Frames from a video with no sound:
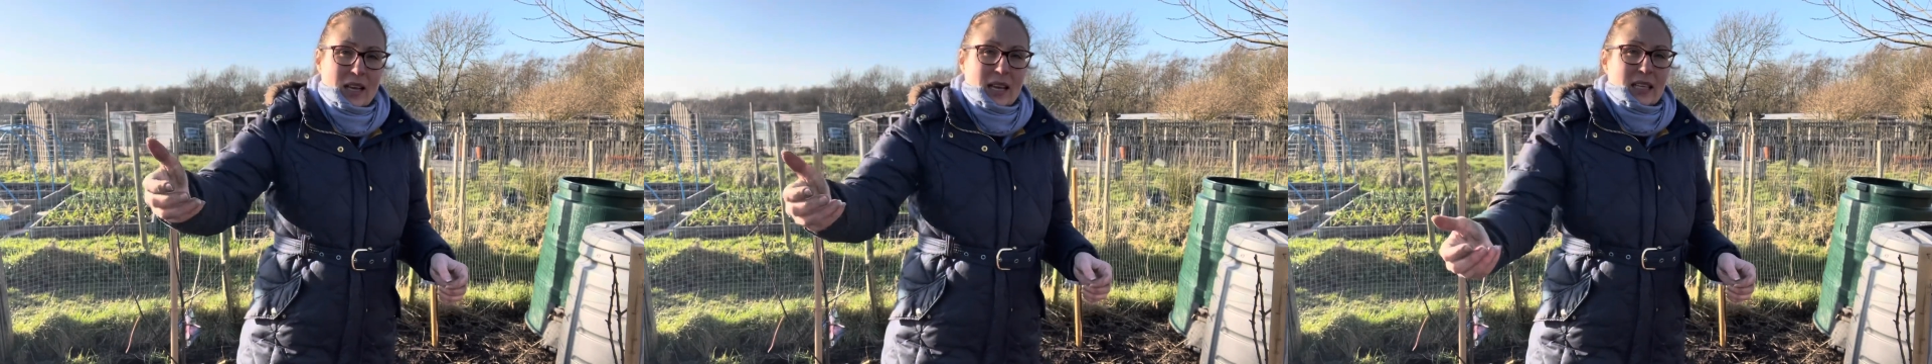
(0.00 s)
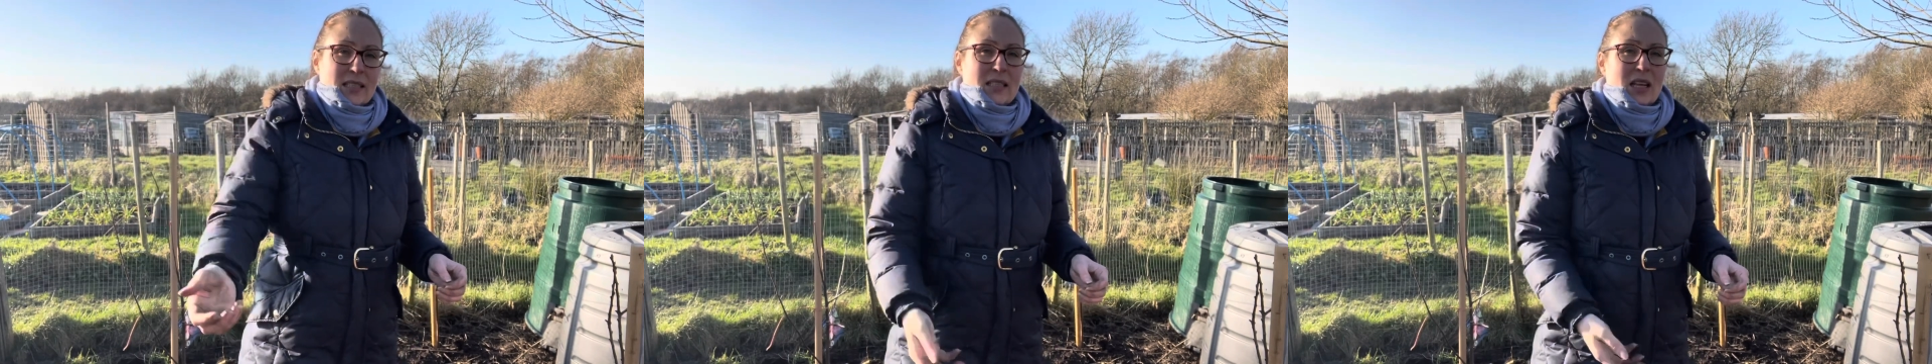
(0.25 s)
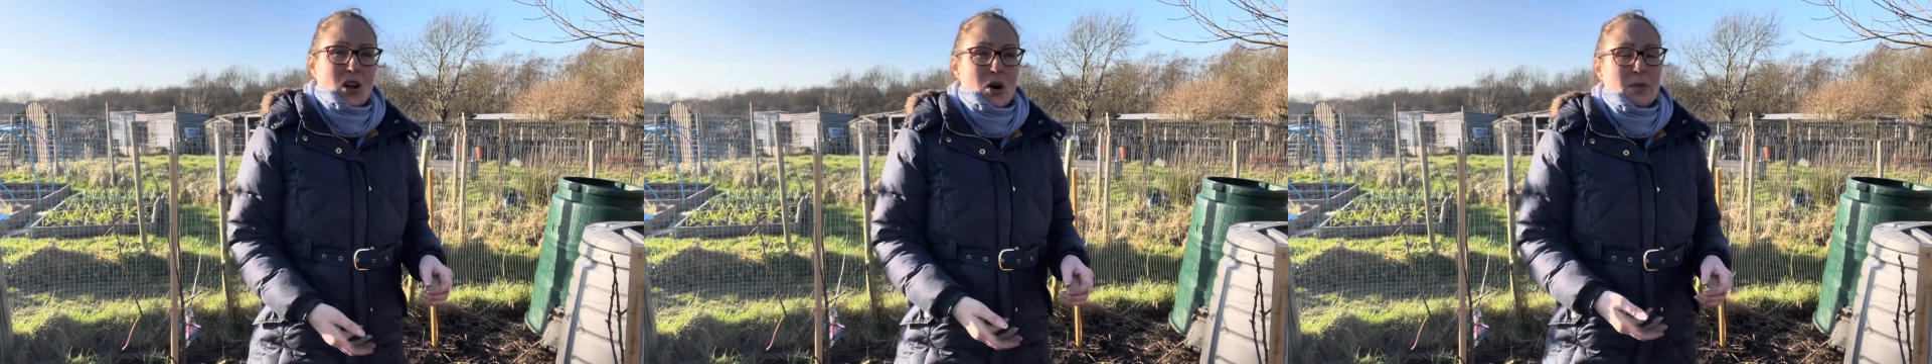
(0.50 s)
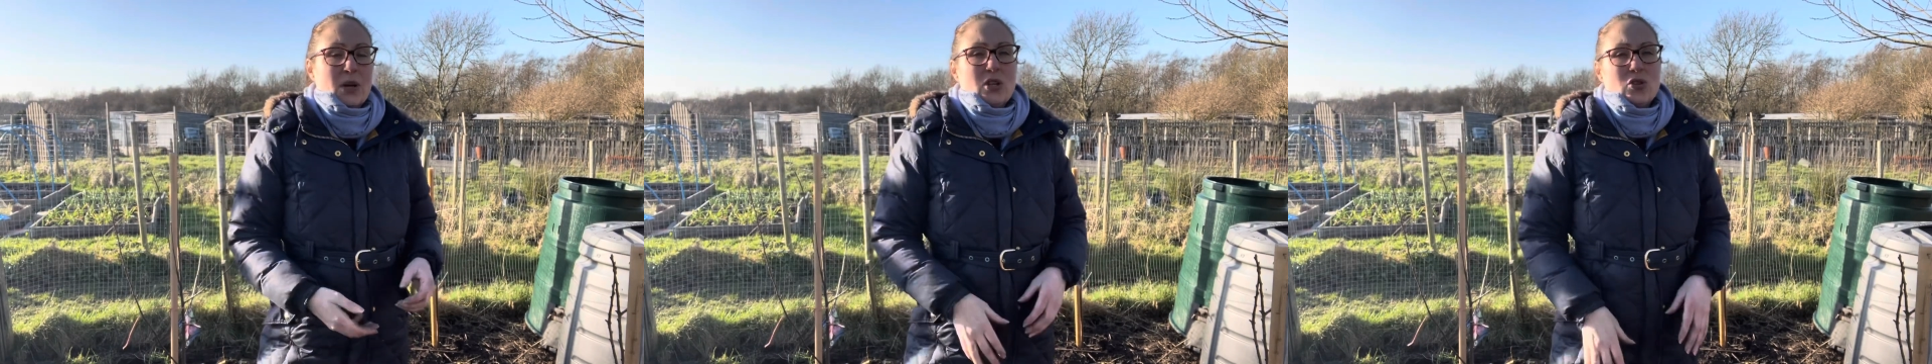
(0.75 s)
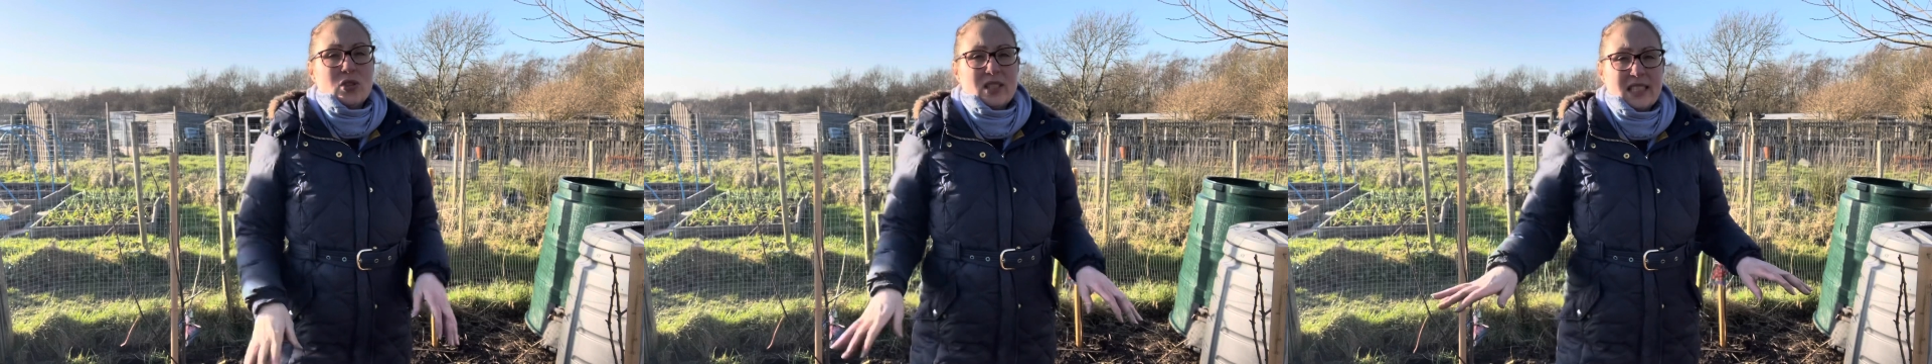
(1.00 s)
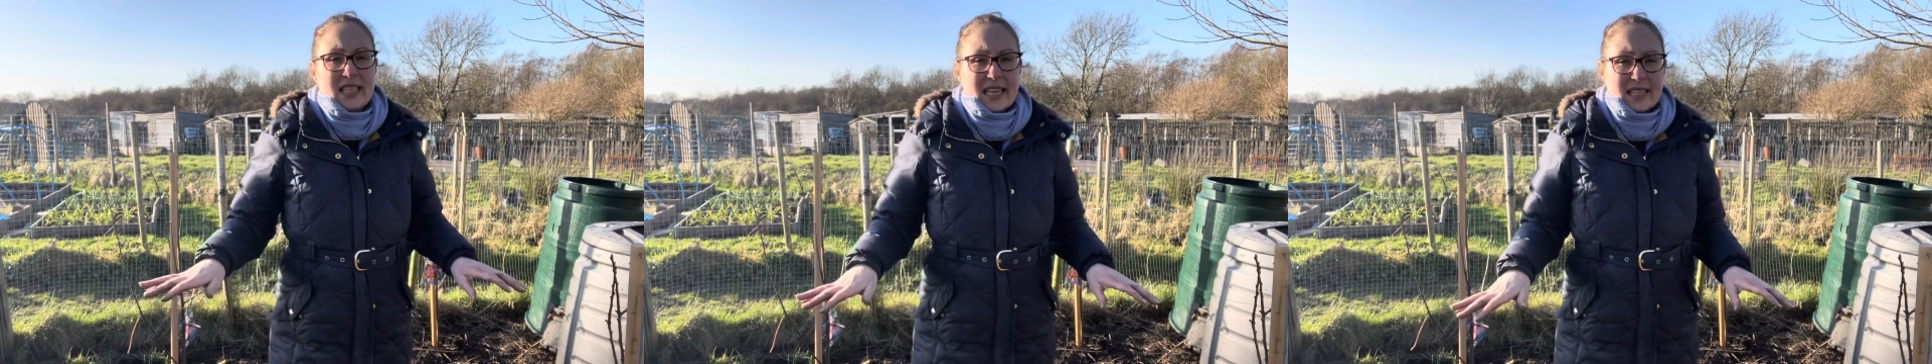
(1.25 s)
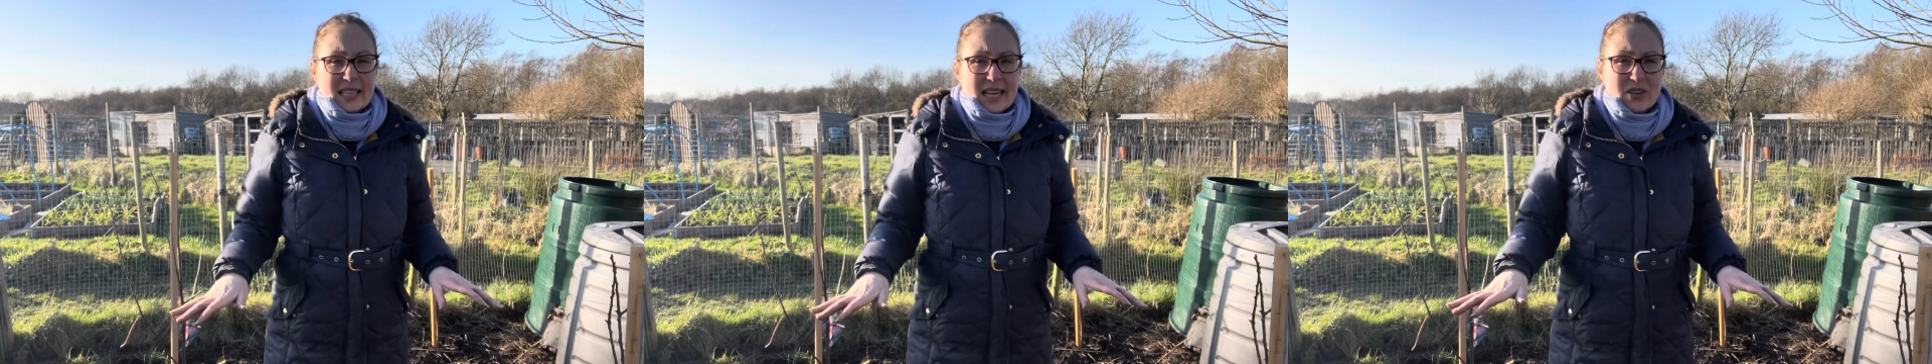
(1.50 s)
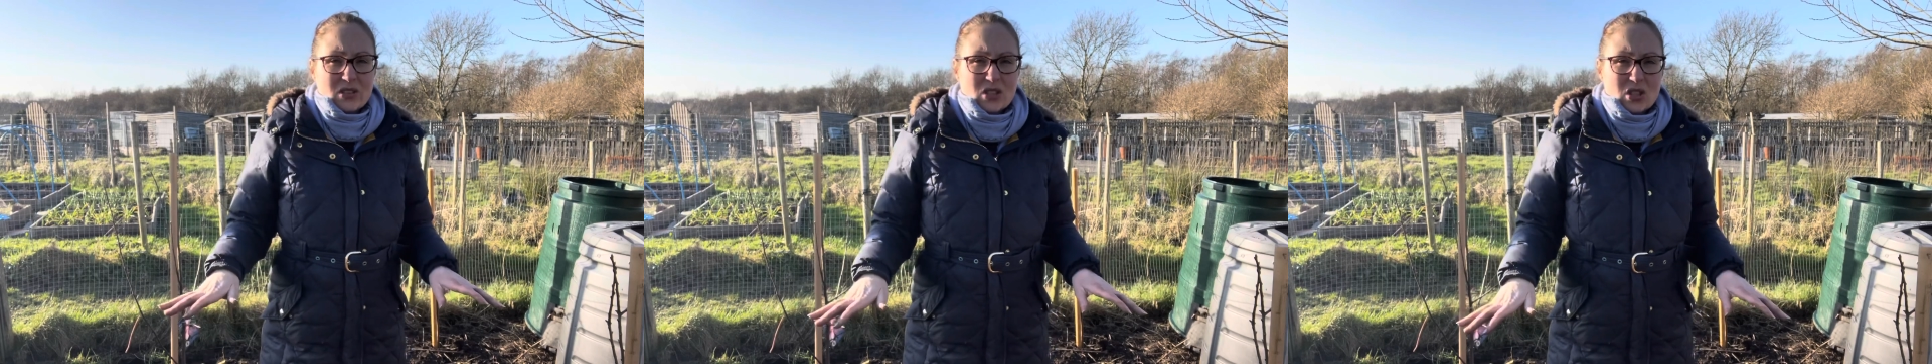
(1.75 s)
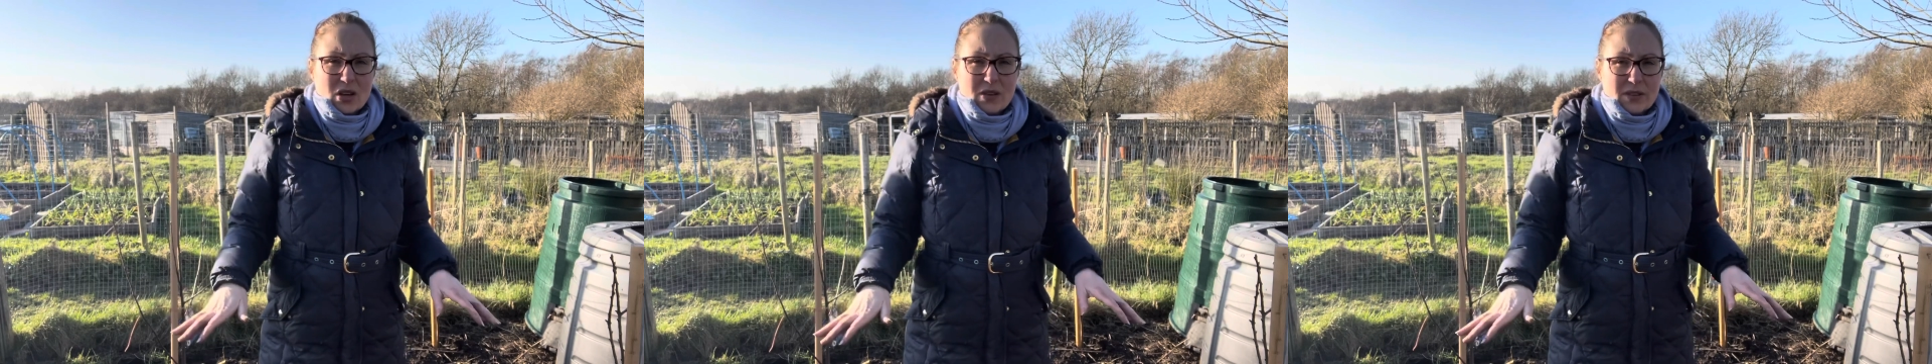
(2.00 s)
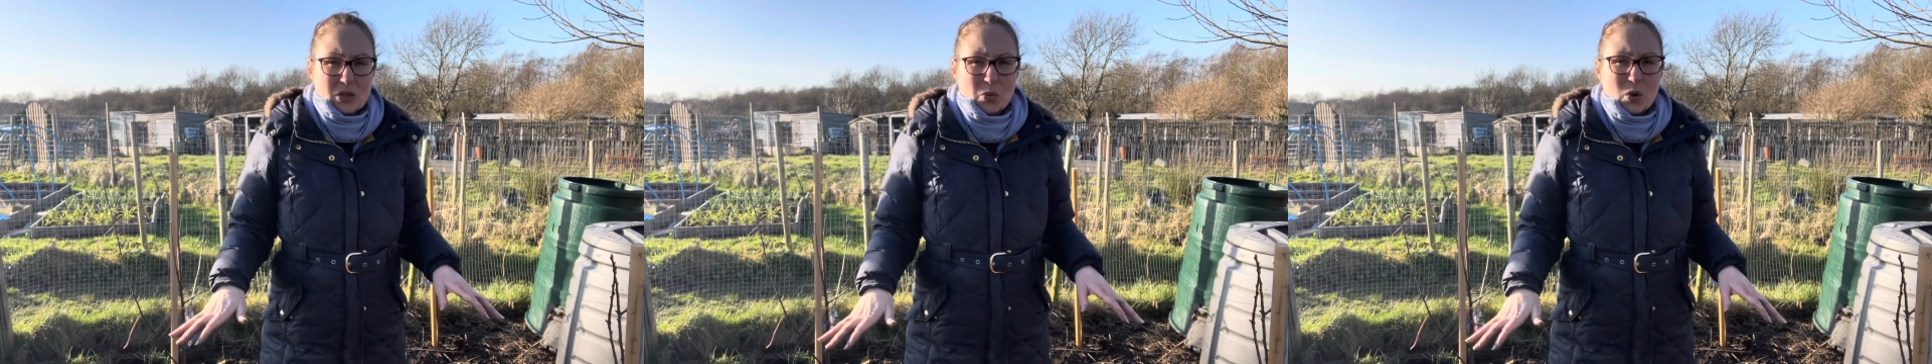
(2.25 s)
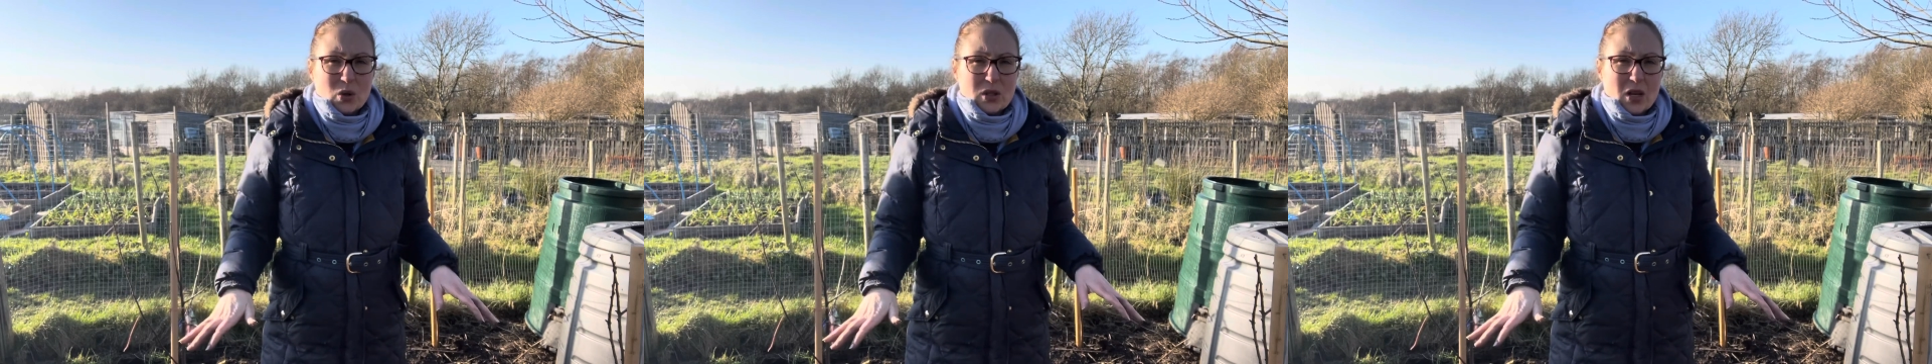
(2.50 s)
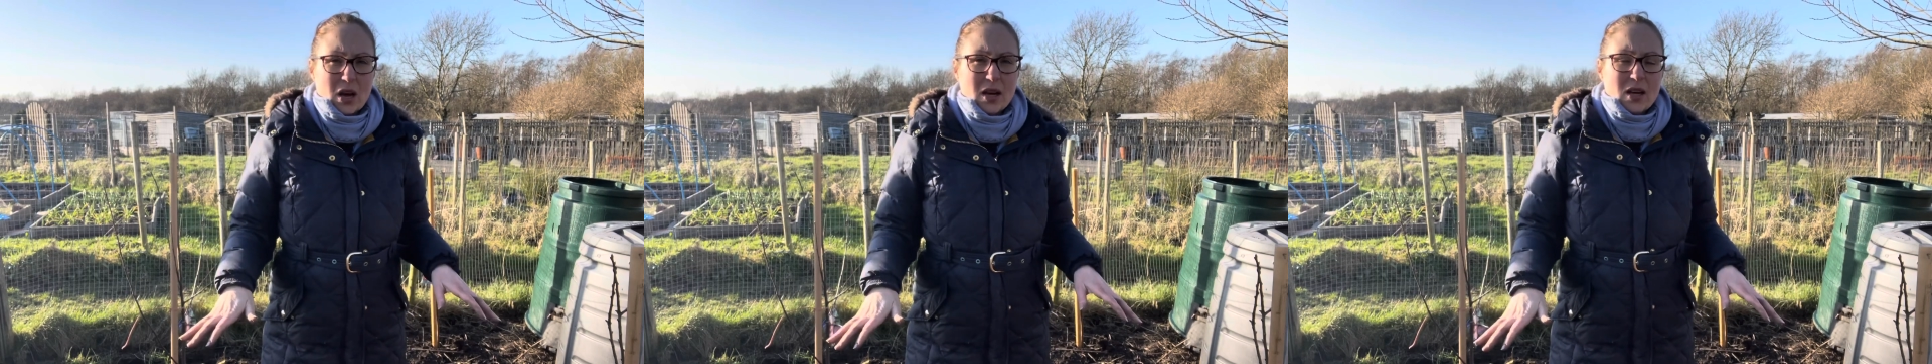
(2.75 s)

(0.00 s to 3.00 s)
into the allotment and just sits here as surface water.